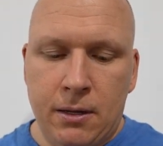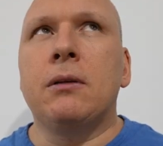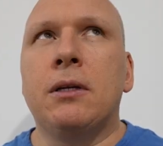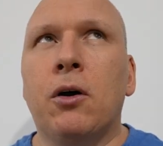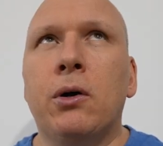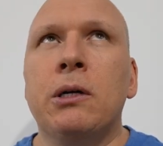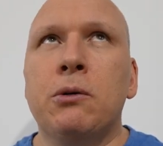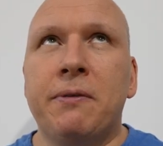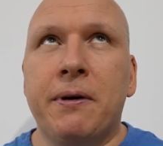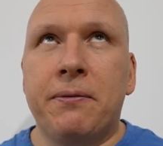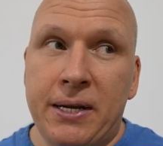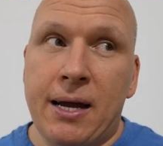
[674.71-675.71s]
Going with
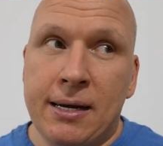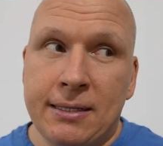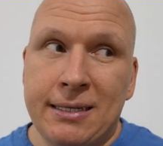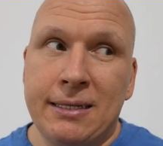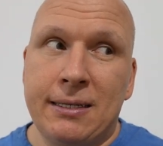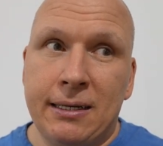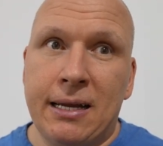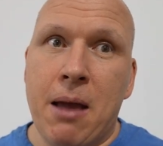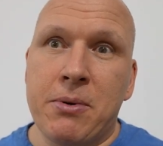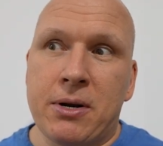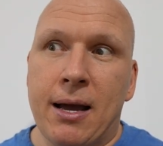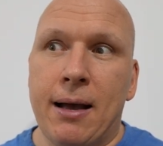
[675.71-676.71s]
a 360
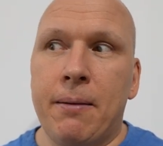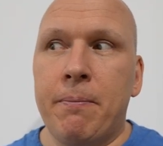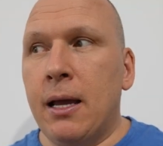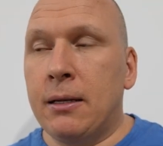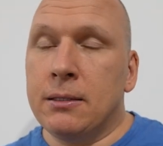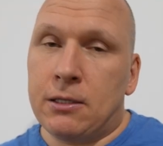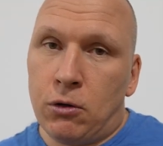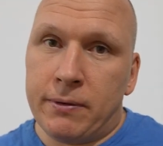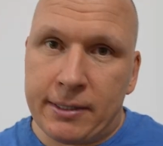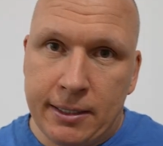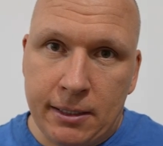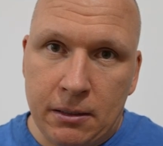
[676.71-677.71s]
camera, it is an
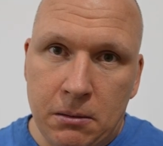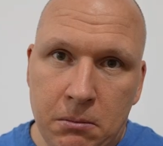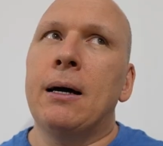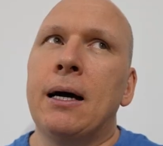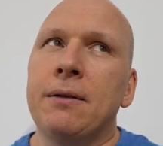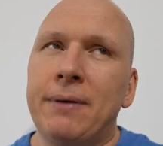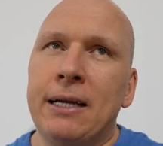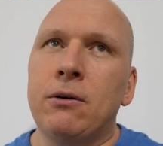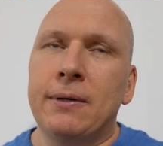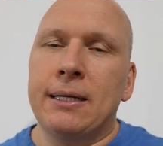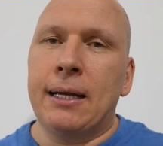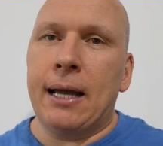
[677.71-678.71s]
overkill. At the end of
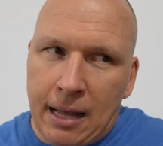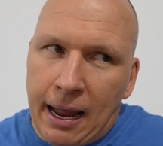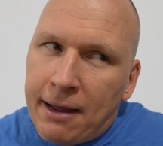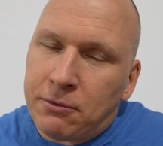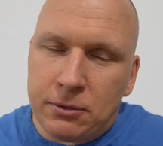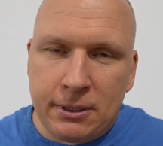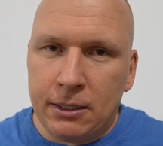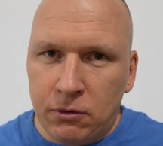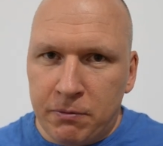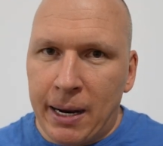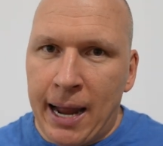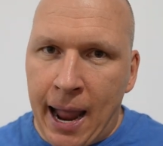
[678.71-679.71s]
the day, I have to see it
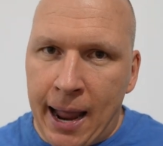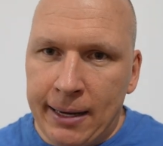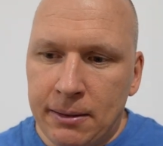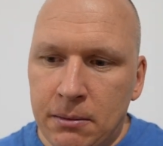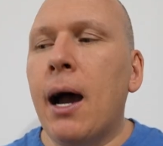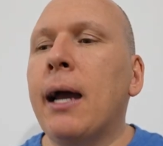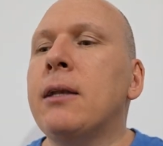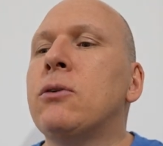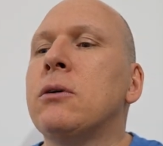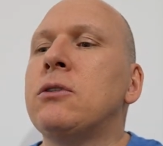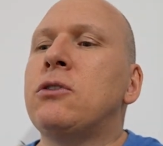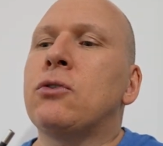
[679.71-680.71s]
with my eye. I
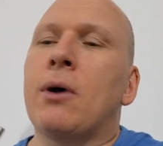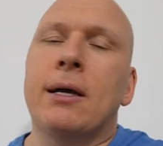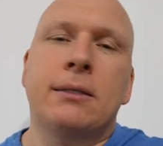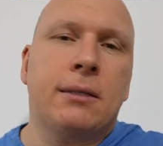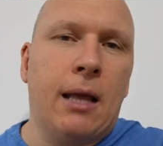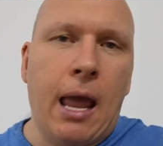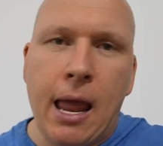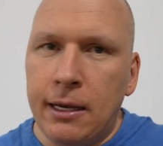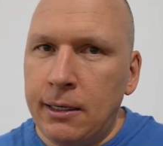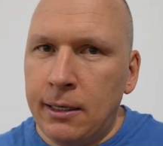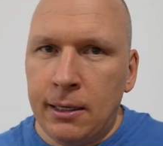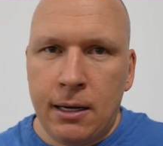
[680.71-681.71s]
don't trust
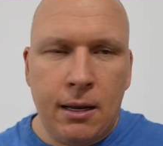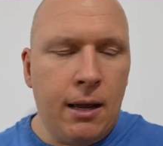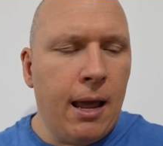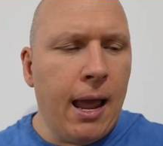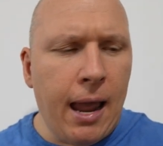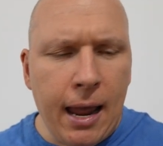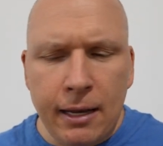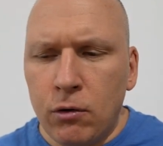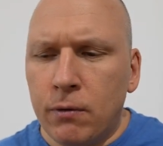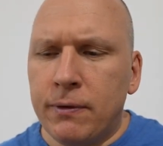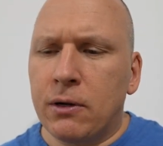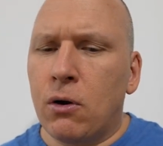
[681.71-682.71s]
any
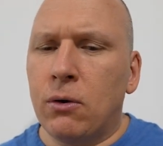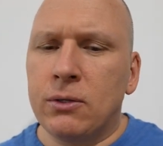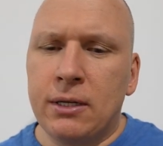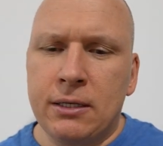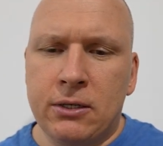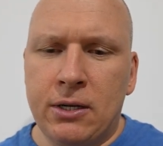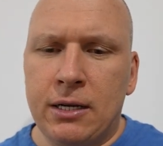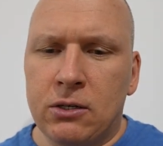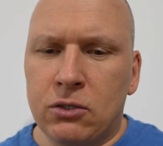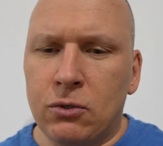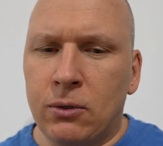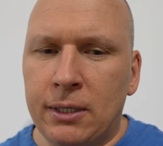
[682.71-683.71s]
of the content
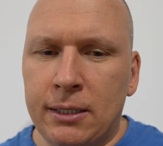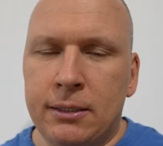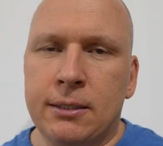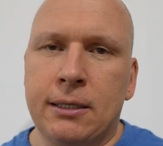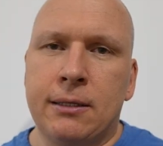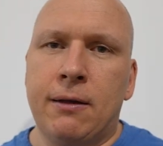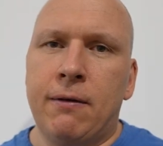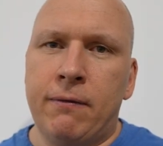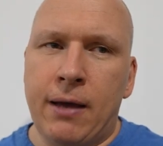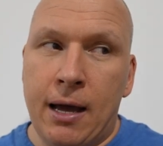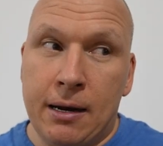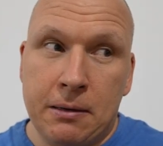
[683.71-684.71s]
creators on internet.
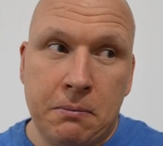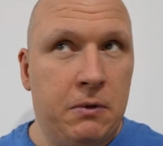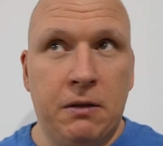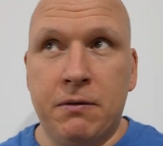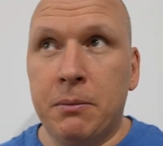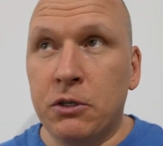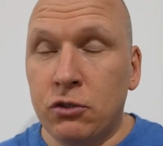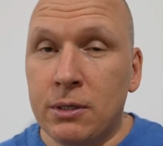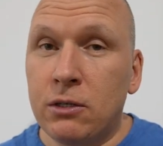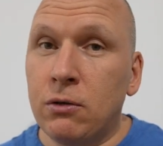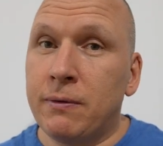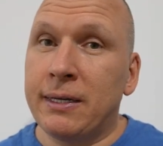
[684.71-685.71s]
They are, in the
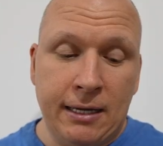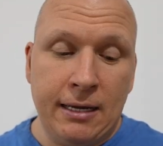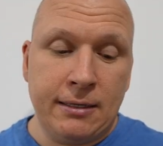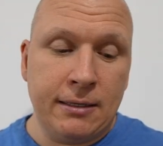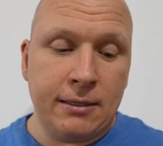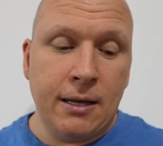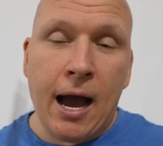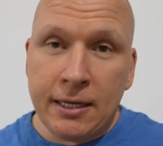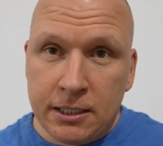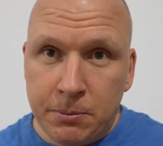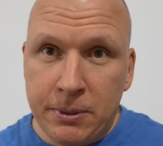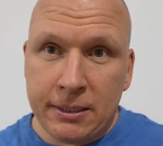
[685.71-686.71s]
majority of the cases,
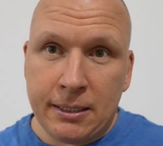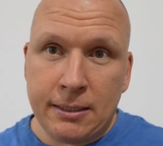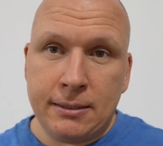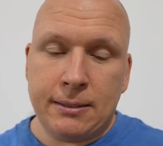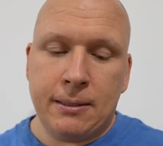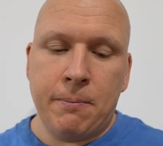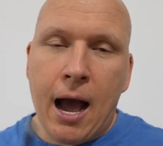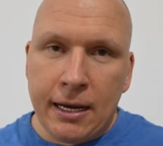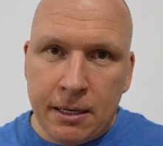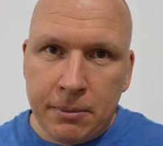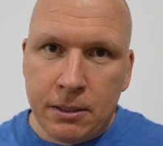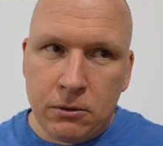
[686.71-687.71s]
unexperienced,
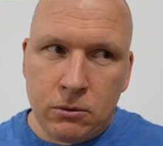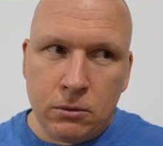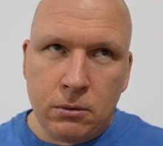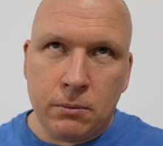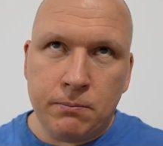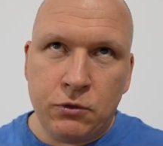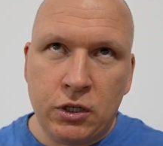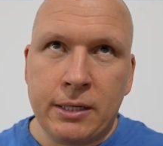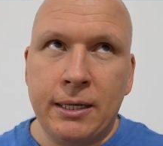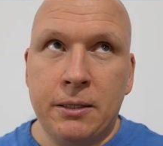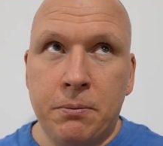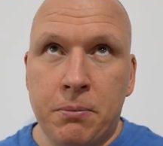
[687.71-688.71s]
unable to
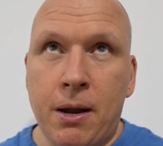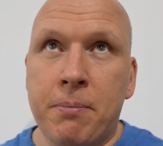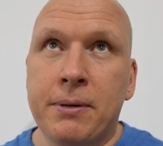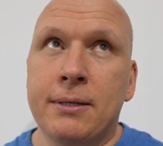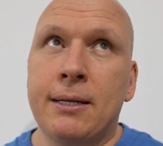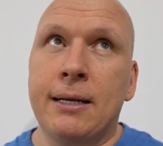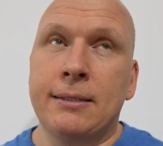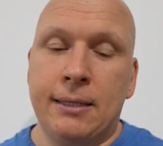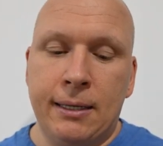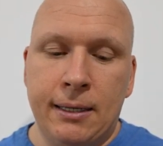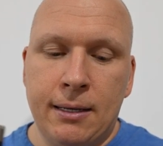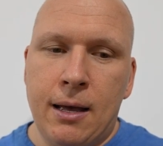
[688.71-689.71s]
generate proper
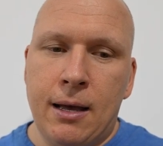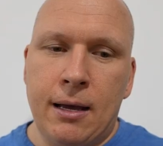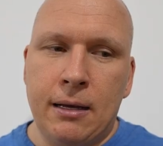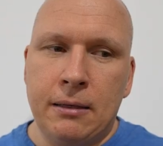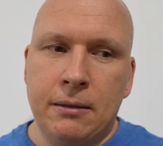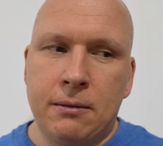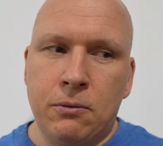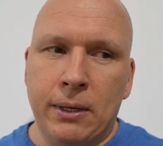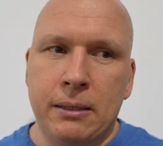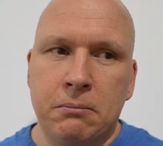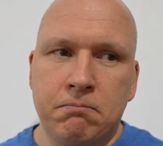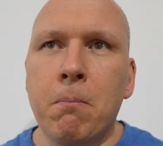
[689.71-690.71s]
testing, and,
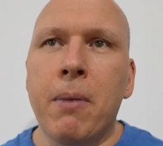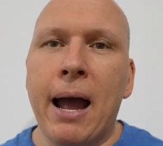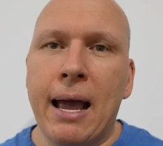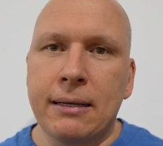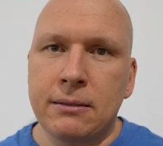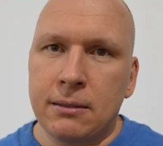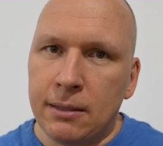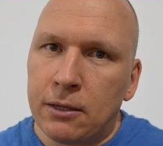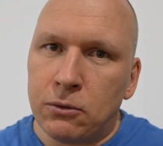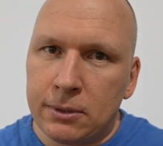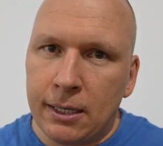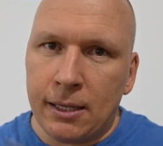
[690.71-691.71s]
well, biased, not
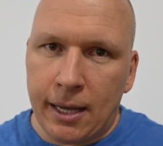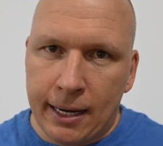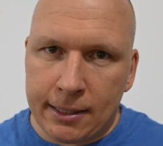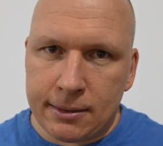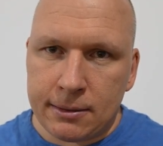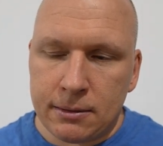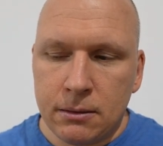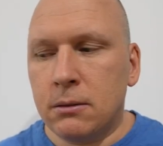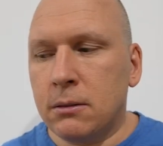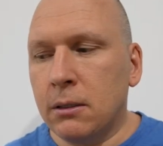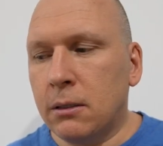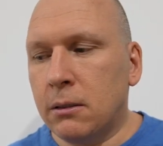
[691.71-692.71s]
to say liars.
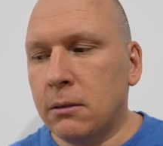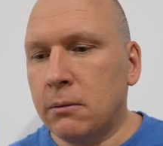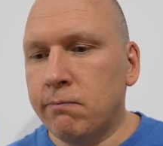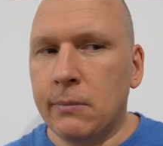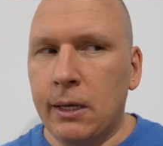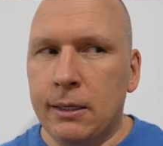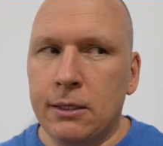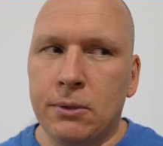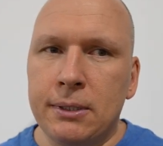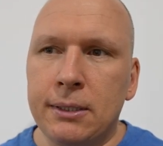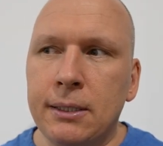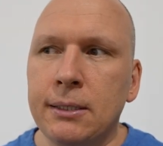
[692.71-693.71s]
So it is
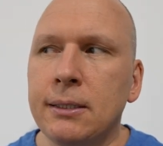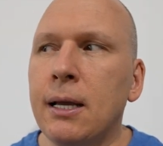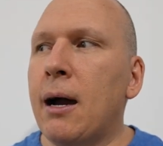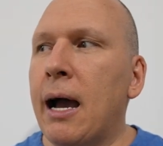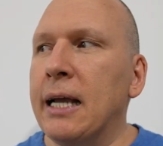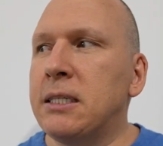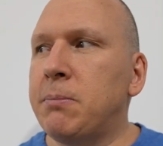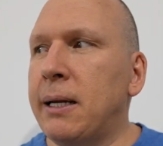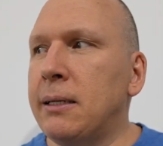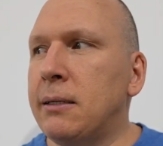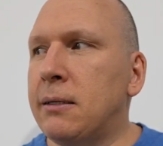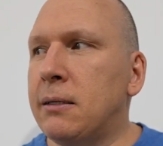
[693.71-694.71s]
what it is. I
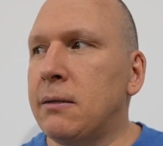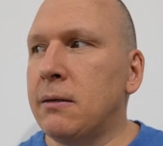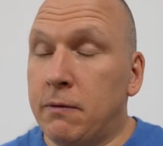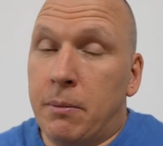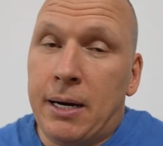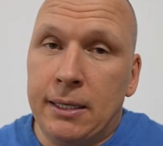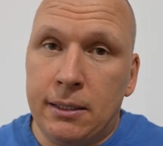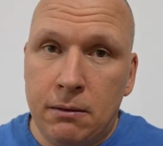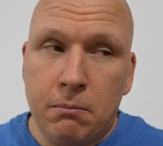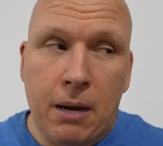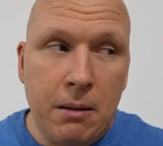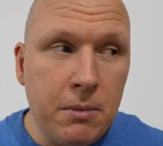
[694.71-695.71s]
spent
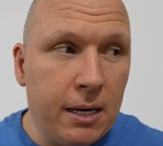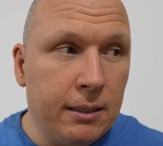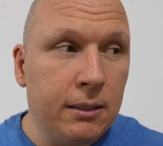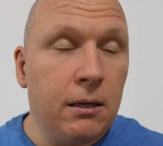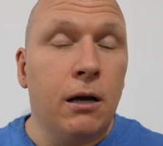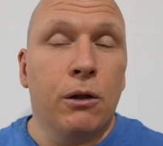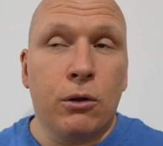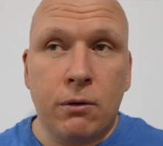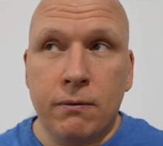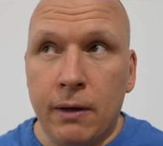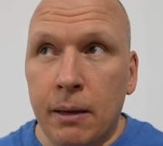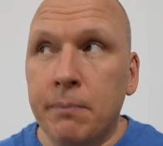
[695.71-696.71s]
my money, a lot
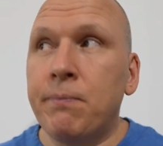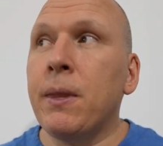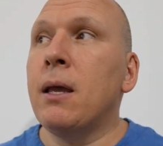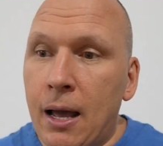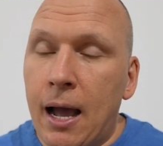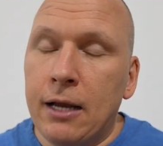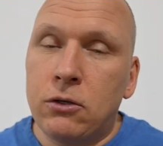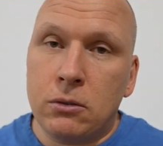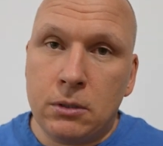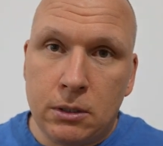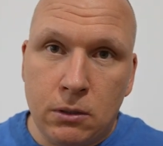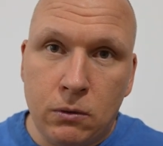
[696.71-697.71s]
of them. I
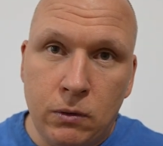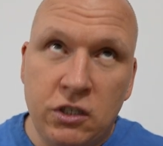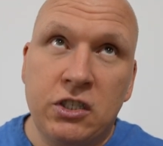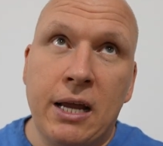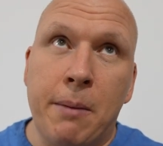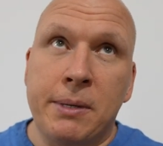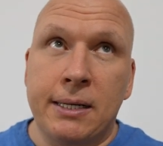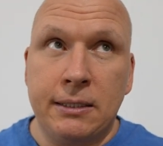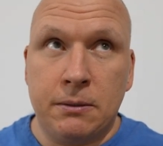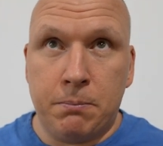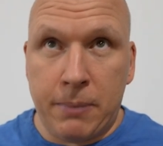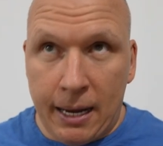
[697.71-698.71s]
don't know which camera
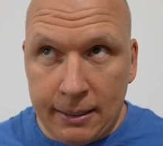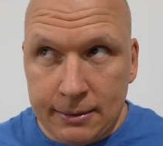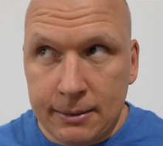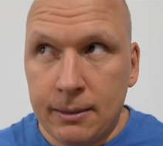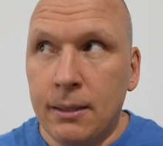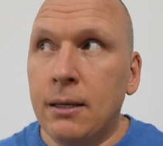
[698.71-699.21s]
is best.